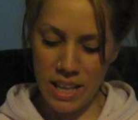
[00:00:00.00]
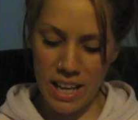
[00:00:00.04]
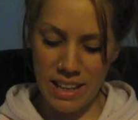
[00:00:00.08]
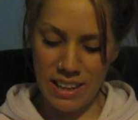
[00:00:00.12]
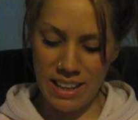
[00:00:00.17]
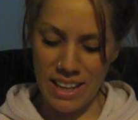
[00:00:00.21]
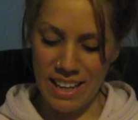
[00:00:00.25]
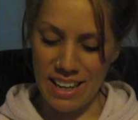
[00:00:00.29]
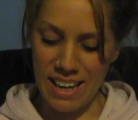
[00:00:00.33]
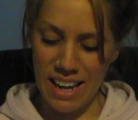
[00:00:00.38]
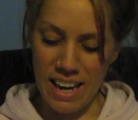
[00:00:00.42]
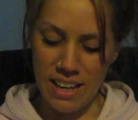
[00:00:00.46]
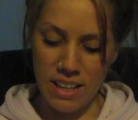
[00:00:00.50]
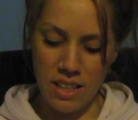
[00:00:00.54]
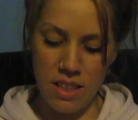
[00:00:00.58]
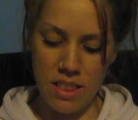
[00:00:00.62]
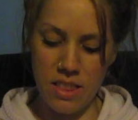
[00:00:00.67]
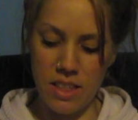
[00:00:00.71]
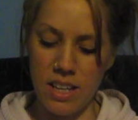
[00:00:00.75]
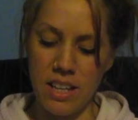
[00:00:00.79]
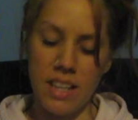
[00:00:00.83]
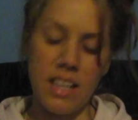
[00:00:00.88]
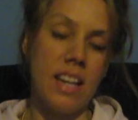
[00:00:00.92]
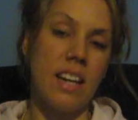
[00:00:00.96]
I let
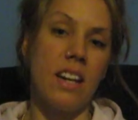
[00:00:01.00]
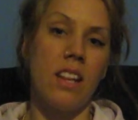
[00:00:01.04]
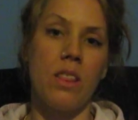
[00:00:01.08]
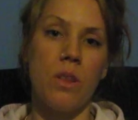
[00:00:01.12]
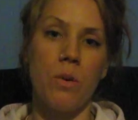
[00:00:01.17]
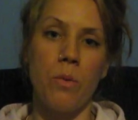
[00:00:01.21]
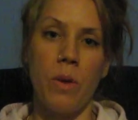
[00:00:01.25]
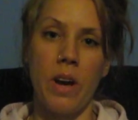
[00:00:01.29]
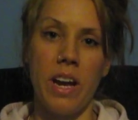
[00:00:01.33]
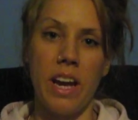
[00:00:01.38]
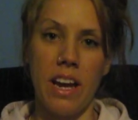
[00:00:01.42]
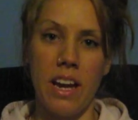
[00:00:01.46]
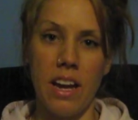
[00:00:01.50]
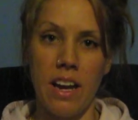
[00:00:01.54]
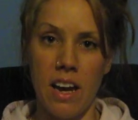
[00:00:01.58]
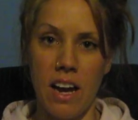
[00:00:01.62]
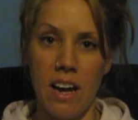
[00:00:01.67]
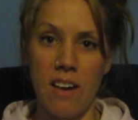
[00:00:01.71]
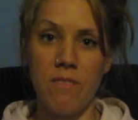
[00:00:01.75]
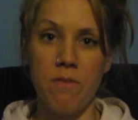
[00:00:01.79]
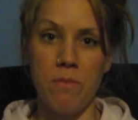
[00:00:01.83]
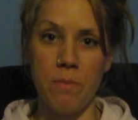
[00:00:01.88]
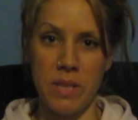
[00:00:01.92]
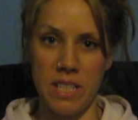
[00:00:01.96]
anything get in the way
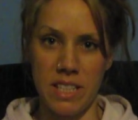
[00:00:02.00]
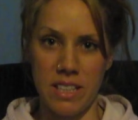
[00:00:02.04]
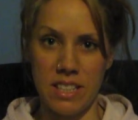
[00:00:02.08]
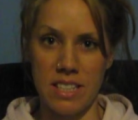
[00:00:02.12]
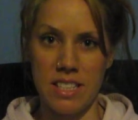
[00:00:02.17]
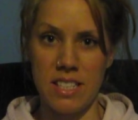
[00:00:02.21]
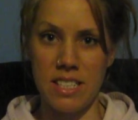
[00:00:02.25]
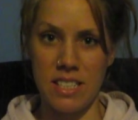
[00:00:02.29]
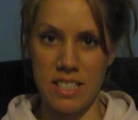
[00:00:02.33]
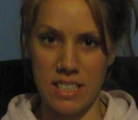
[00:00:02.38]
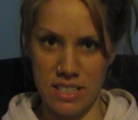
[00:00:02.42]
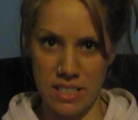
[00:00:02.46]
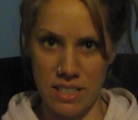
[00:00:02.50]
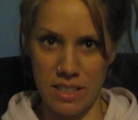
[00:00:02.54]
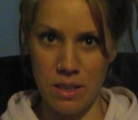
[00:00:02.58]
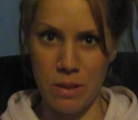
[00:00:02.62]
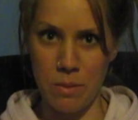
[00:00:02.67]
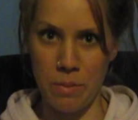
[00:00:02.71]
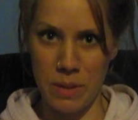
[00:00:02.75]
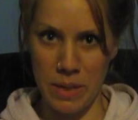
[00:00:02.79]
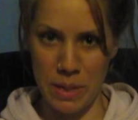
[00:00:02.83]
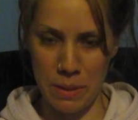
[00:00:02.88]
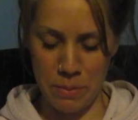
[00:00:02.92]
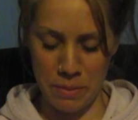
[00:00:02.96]
of me listening to the
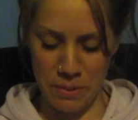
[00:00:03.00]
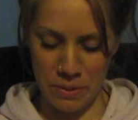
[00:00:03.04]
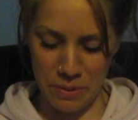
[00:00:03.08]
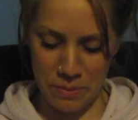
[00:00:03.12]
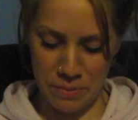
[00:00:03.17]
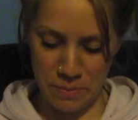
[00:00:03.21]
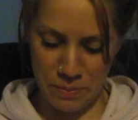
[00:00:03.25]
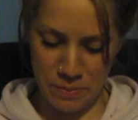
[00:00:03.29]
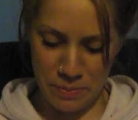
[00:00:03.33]
people.